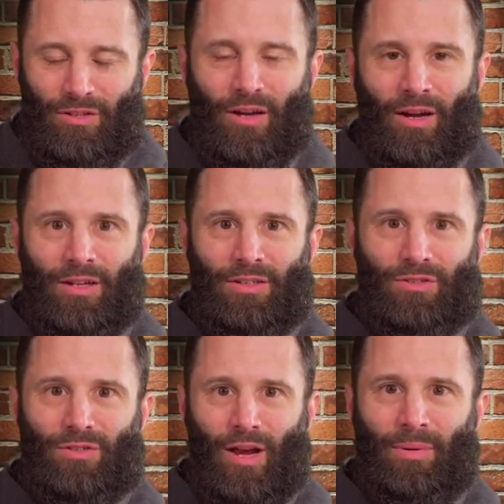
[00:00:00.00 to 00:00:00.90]
uh,
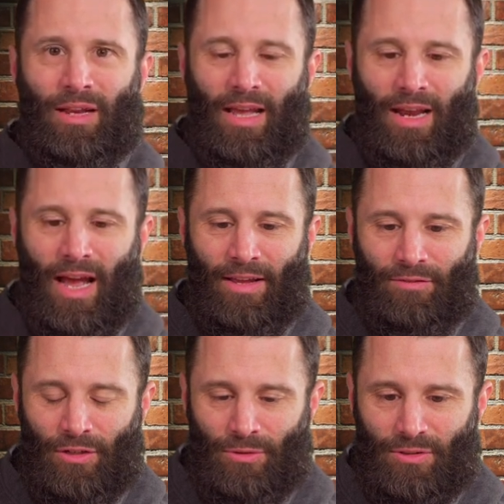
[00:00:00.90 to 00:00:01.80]
tripod head I have
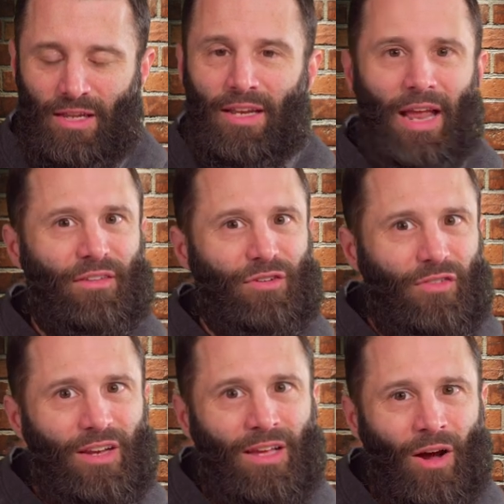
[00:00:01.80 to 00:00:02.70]
used. Not for
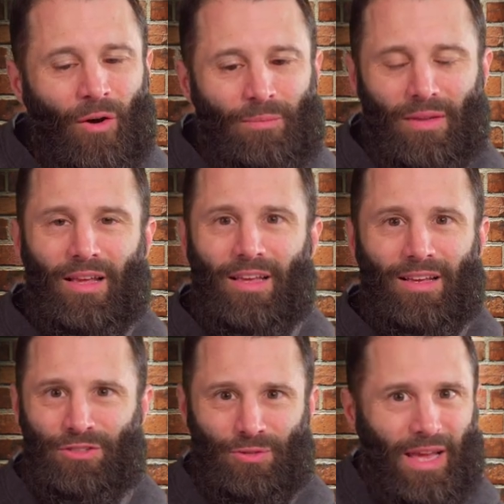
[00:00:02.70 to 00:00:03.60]
video,
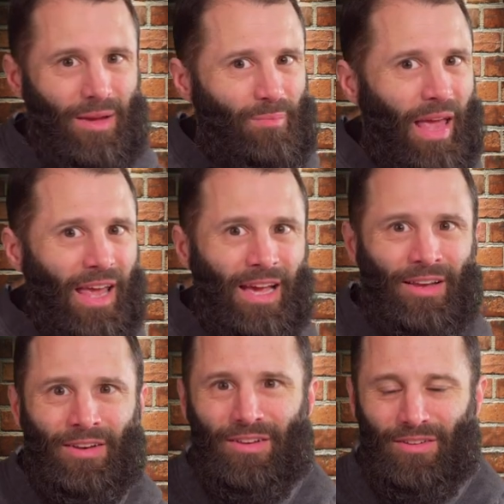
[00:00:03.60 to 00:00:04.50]
because you can't
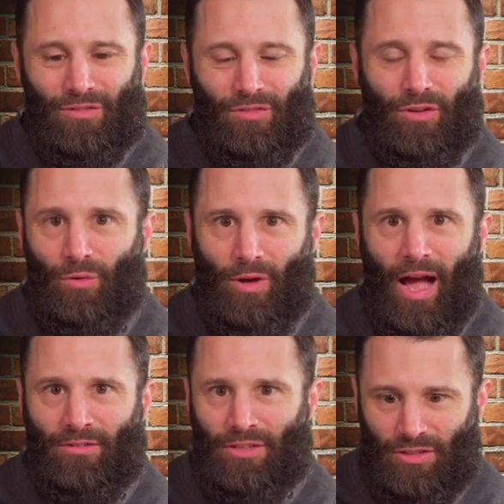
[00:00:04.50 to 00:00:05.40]
pan.
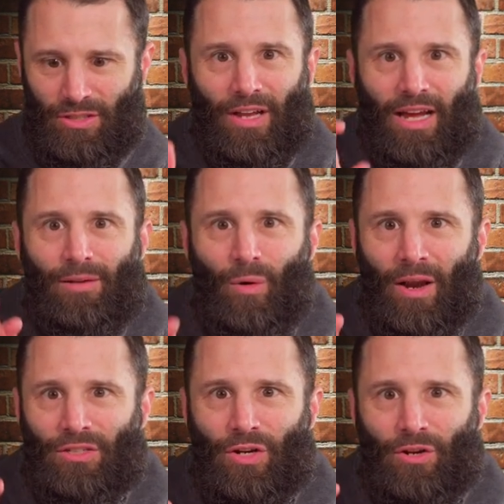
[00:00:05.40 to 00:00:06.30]
Obviously, you're not going to want
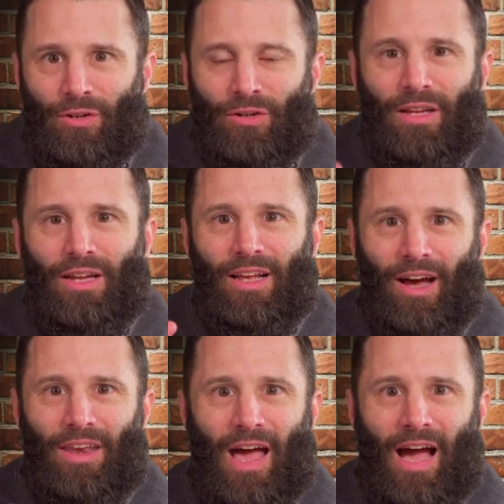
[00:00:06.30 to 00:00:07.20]
to turn
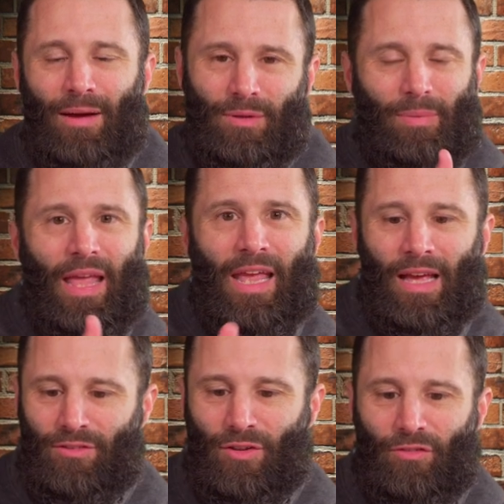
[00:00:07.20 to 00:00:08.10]
a knob to
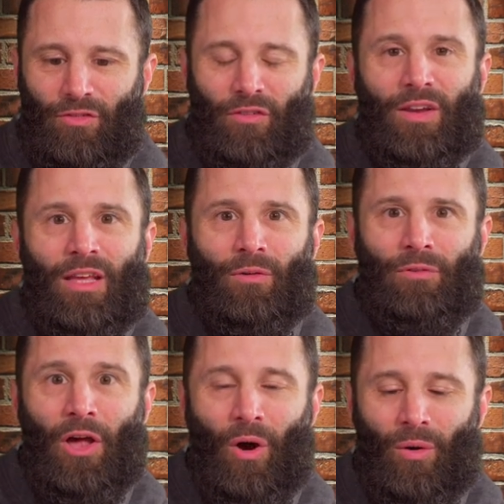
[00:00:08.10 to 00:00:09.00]
pan. So for video,
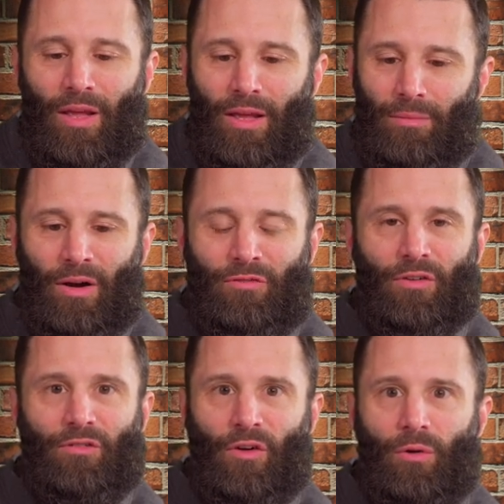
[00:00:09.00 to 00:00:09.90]
no. But for
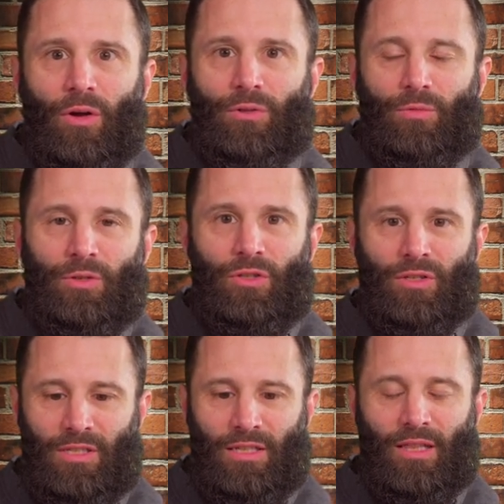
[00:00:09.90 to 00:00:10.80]
photos, when you
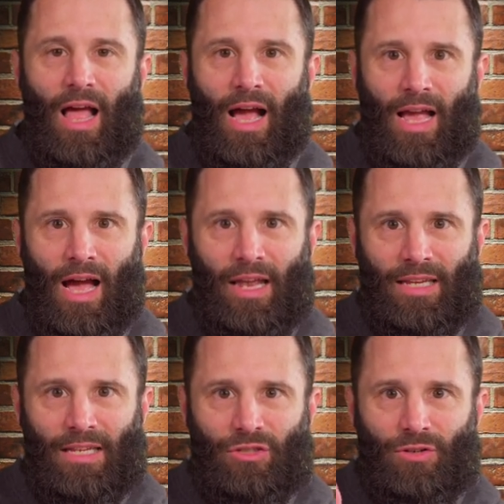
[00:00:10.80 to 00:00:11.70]
just need to lock on and
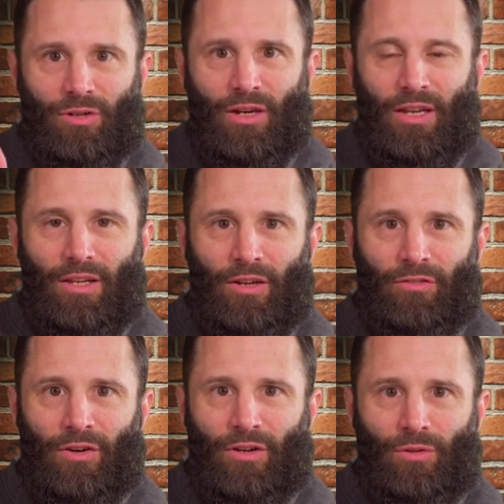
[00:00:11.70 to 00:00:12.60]
get your, your
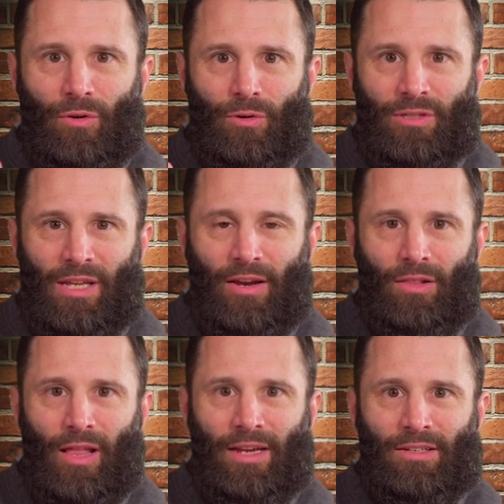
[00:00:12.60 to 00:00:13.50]
vertical and horizontal
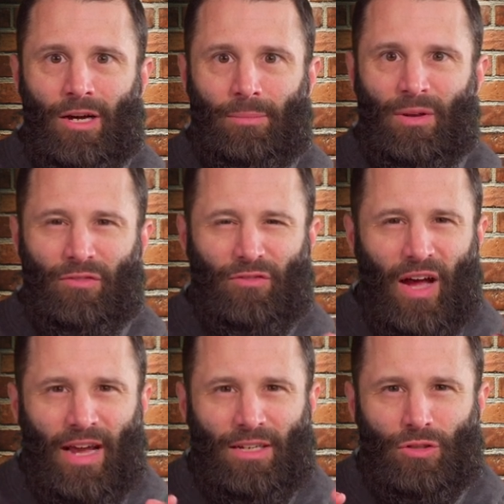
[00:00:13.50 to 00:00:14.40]
lined up and
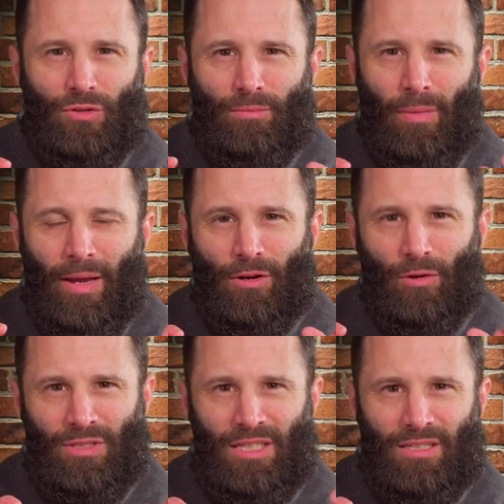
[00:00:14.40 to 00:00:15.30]
fine-tune
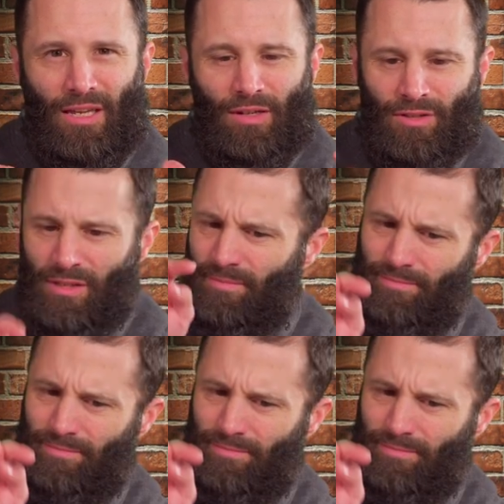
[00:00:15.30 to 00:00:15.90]
micro details,